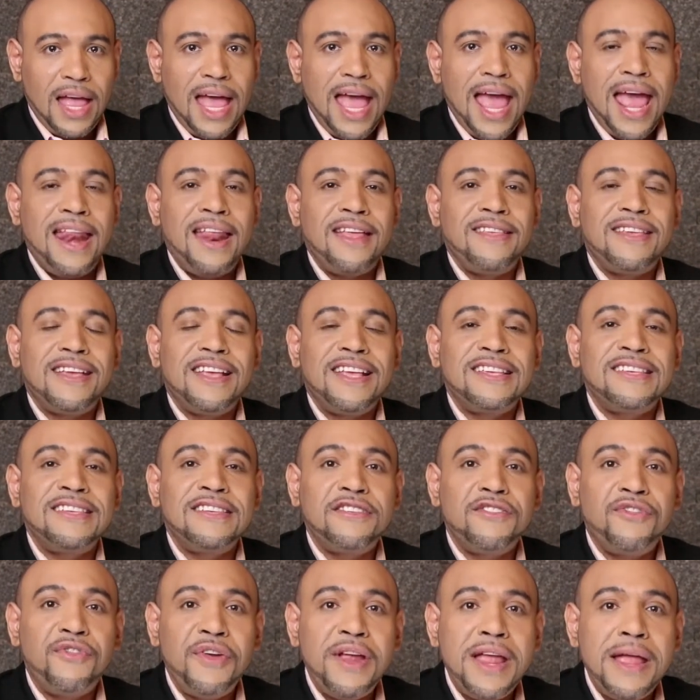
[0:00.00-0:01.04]
It is
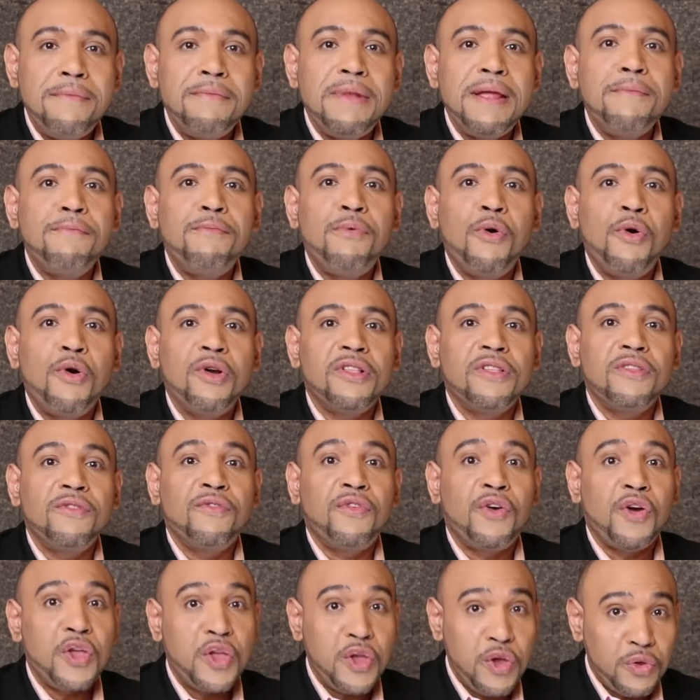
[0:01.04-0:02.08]
extremely important
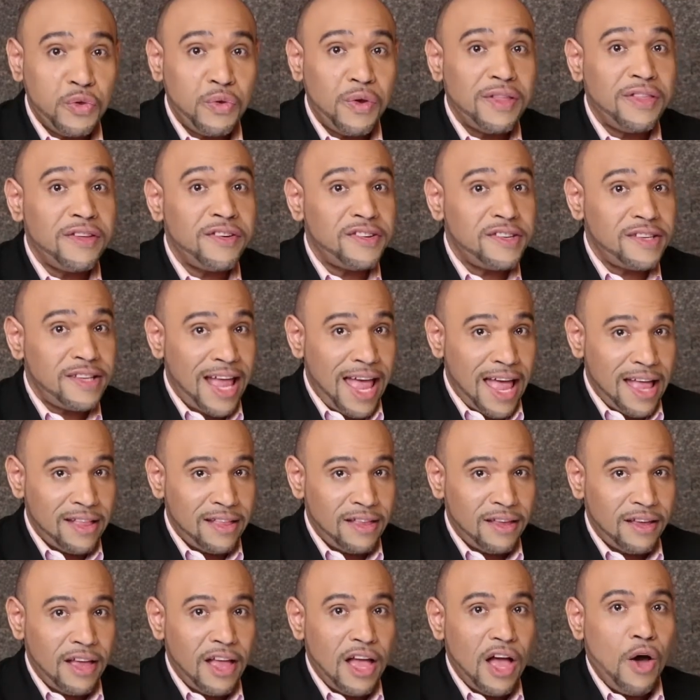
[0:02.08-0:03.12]
for you to
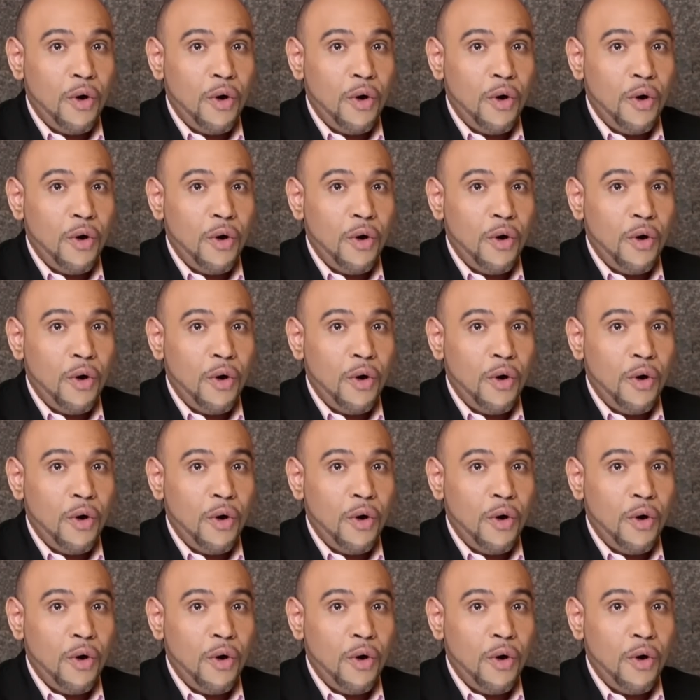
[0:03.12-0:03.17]
understand